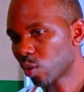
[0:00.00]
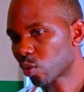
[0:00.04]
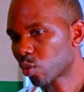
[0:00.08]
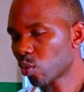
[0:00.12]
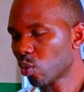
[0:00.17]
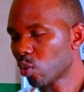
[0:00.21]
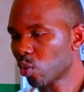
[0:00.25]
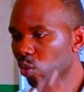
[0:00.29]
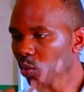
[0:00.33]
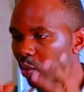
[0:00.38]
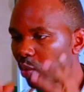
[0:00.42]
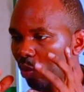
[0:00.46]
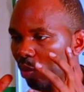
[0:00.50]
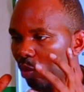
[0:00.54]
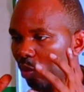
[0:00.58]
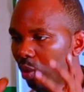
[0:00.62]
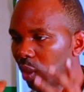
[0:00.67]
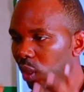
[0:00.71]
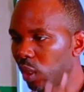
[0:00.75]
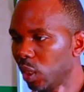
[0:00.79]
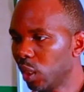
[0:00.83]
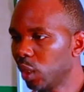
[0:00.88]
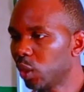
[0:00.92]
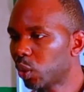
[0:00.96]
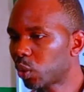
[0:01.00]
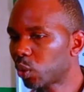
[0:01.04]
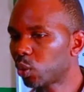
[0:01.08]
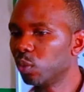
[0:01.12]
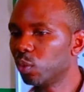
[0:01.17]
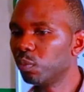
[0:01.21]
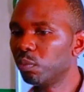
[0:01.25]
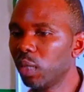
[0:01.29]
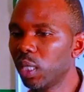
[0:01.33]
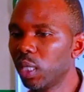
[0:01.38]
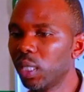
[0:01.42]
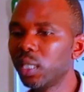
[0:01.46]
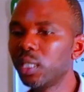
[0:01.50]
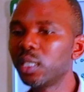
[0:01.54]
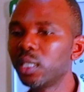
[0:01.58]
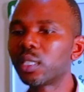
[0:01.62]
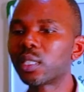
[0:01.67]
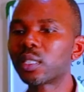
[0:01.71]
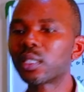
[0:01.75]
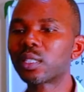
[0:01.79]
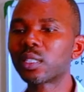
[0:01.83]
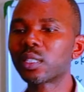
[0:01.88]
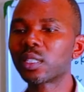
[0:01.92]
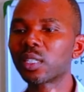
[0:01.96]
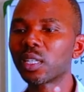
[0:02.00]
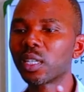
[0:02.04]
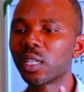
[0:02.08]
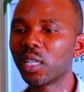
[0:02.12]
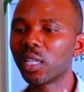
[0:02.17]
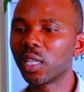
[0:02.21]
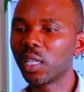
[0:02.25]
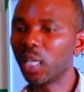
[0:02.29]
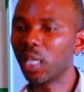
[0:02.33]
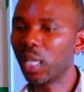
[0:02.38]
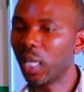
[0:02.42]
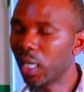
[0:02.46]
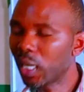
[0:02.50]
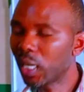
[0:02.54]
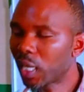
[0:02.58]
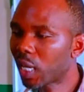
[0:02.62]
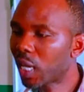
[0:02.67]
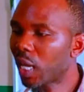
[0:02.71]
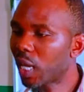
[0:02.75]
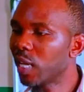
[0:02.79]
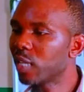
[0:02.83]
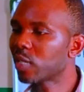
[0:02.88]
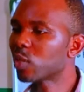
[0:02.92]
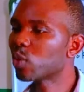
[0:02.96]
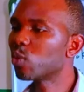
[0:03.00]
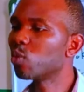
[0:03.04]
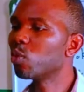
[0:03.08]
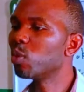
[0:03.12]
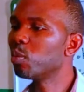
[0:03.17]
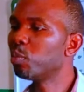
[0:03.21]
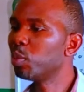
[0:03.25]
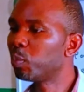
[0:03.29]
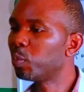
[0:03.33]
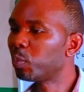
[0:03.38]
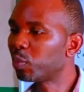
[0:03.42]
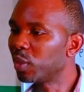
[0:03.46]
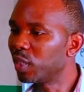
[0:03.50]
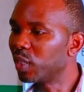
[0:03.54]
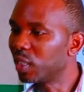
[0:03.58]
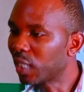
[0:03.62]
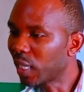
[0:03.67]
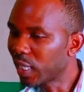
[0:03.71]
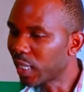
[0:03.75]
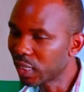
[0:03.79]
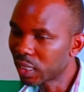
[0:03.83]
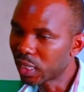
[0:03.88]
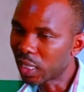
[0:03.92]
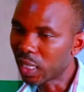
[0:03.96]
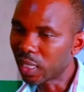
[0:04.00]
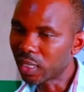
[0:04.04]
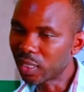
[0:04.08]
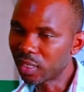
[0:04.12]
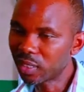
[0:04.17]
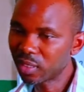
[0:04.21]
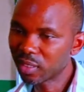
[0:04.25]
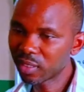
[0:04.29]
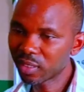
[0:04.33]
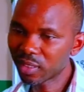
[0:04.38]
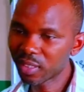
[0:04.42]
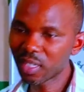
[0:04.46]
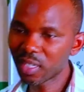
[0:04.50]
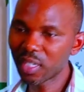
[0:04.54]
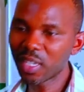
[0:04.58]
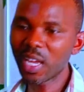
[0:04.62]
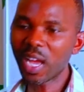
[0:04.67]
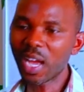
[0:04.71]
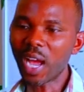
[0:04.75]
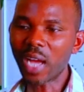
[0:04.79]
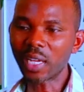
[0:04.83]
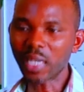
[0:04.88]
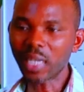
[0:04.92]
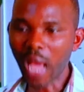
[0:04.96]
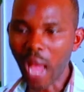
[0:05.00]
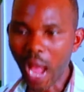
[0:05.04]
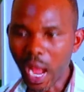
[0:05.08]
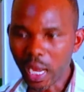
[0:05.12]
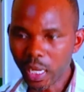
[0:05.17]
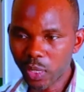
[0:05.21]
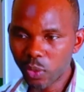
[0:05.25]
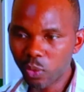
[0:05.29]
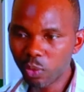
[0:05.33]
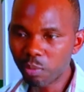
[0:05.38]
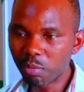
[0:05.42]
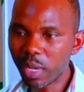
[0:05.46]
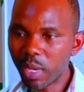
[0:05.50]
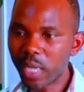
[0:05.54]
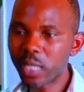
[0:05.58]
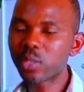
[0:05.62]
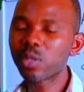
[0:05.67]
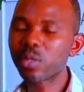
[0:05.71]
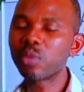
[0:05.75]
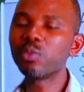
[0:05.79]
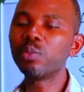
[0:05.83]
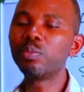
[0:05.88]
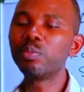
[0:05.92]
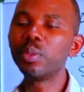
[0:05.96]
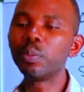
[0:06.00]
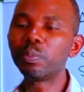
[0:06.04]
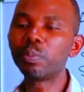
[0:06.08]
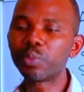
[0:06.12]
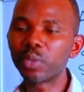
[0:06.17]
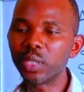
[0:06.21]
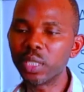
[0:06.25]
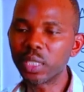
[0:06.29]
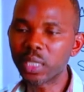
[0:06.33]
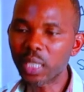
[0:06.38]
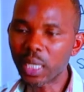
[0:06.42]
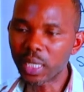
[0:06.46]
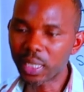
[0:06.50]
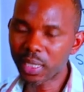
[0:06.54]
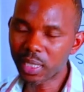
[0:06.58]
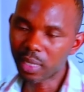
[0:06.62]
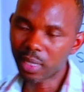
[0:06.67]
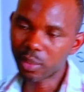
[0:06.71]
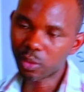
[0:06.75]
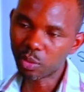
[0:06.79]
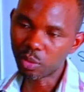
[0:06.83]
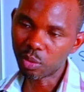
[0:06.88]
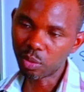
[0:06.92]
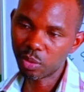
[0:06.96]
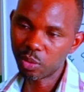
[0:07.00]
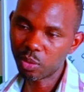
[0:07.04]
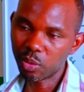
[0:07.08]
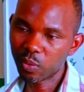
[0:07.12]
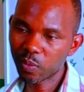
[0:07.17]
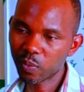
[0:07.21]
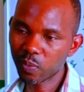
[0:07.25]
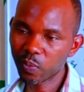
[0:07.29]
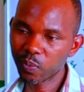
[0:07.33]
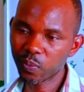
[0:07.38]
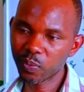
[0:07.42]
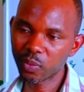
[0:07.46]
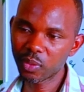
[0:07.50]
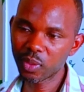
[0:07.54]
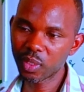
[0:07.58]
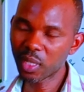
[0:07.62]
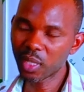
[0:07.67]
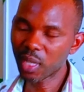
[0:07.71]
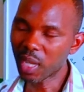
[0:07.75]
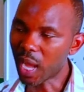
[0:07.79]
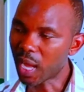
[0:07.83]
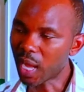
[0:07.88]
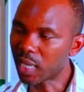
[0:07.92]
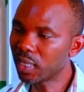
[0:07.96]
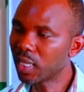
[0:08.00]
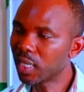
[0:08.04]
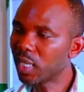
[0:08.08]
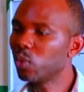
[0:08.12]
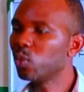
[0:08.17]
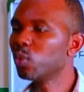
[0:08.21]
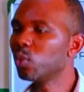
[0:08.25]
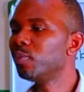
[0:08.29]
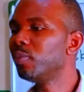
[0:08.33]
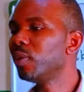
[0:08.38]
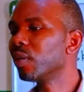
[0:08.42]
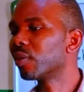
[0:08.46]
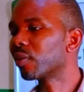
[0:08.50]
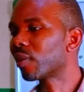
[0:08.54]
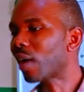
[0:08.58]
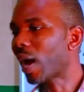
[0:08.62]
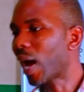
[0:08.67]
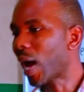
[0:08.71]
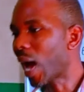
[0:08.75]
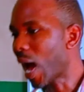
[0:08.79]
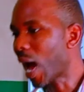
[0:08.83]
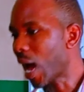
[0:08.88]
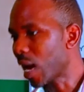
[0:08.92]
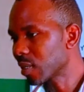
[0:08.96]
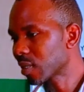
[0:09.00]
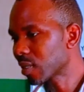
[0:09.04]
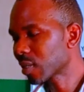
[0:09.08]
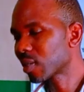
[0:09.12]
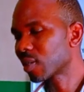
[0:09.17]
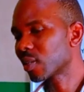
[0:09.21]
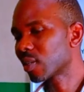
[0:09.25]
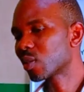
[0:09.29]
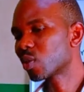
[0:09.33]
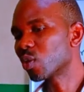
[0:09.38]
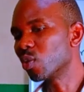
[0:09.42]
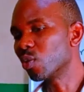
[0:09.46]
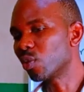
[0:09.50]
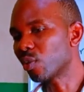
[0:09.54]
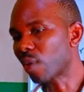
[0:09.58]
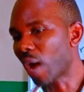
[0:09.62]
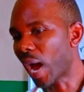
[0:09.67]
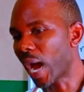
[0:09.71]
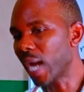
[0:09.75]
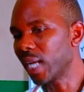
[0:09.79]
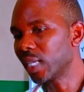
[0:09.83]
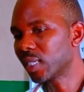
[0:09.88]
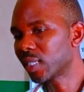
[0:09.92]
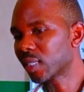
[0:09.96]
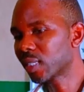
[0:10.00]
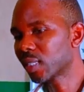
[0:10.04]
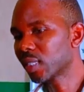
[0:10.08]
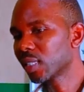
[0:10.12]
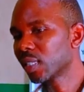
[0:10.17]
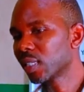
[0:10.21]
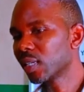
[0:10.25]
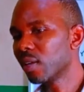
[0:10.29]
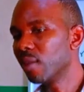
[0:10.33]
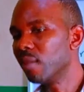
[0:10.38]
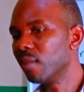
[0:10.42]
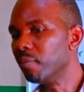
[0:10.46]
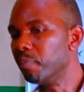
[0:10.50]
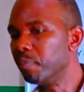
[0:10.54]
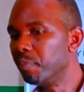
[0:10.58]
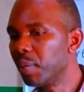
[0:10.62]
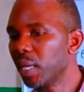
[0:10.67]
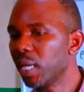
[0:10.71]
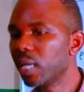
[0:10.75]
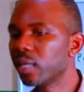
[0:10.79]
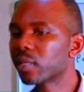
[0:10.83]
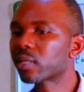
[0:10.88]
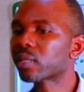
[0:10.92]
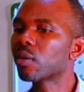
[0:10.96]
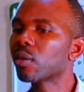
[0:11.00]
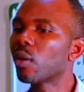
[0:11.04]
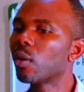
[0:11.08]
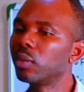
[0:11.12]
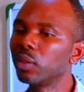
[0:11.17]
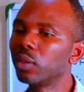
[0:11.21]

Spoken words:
So issue means a case will be presented, an argument will be presented to you, and then you will be asked to write based